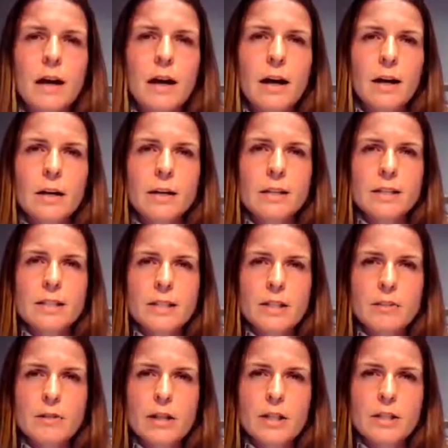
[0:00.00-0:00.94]
uh,
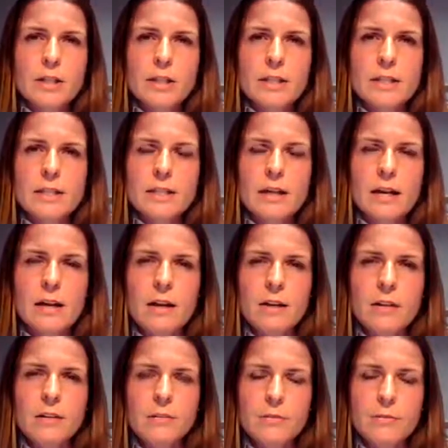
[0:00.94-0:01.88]
considerations that
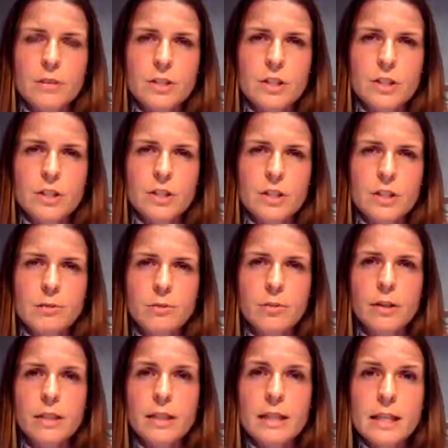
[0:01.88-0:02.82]
a physician
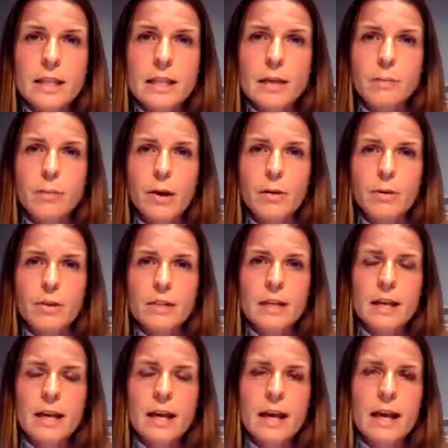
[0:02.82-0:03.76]
would think about
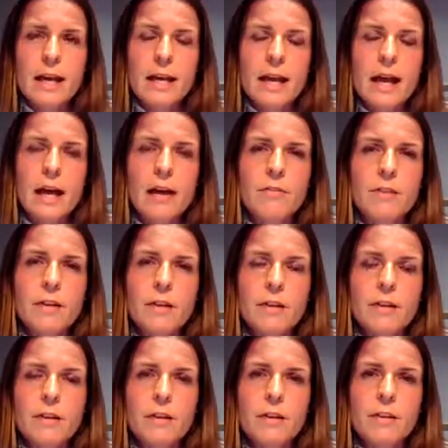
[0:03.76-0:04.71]
and
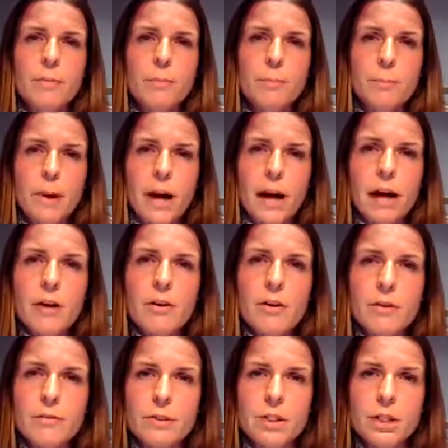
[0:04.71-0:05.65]
having the
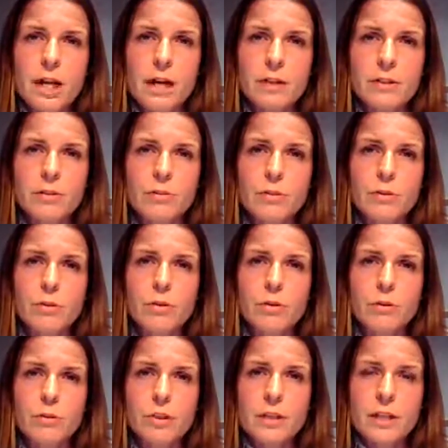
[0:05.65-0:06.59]
pattern of a child's growth
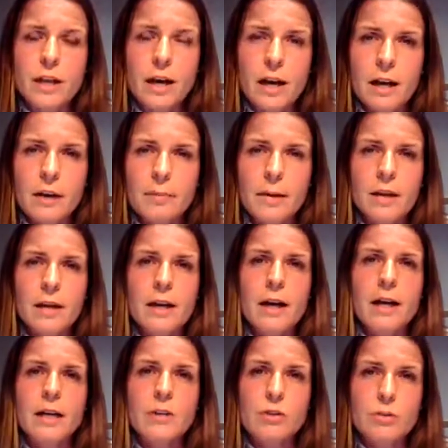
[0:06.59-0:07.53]
over time
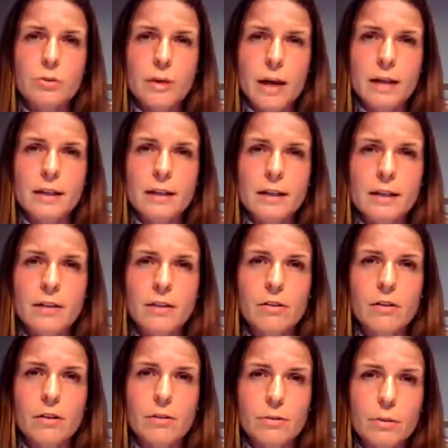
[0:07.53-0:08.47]
and tracking it
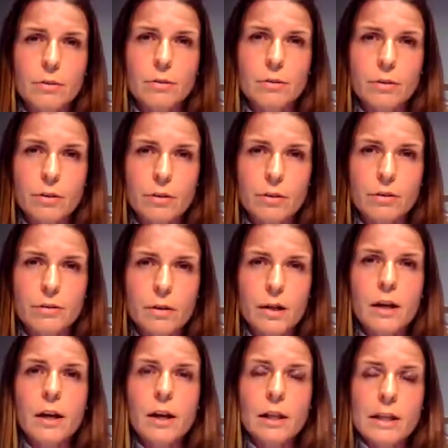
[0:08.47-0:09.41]
on a growth curve
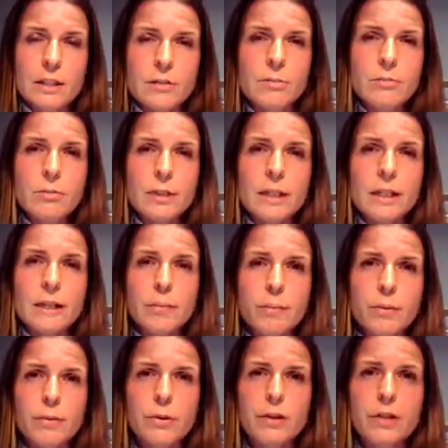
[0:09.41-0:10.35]
is really
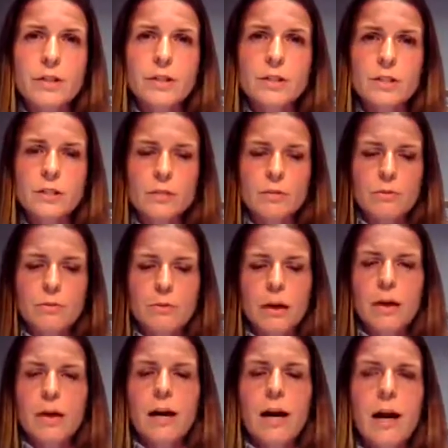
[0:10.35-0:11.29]
important to
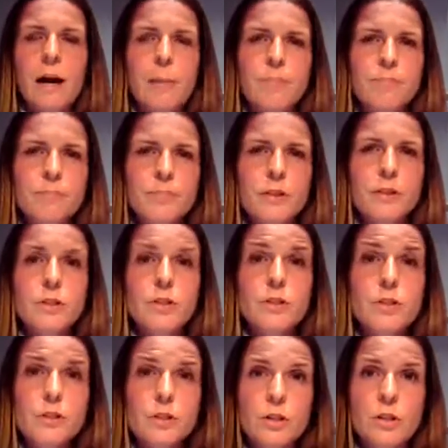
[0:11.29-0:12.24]
um, to
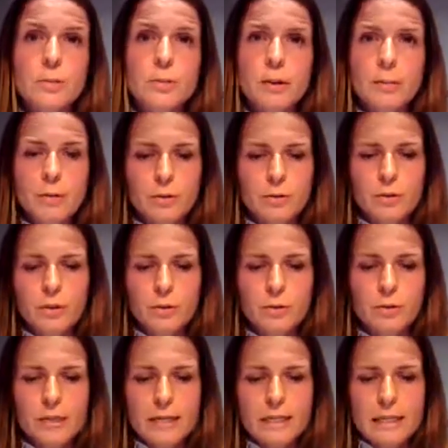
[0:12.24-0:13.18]
determine about the
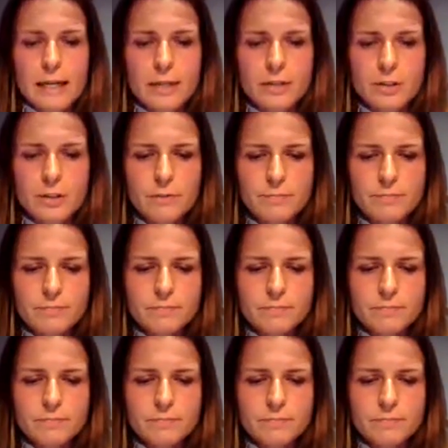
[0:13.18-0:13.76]
short stature.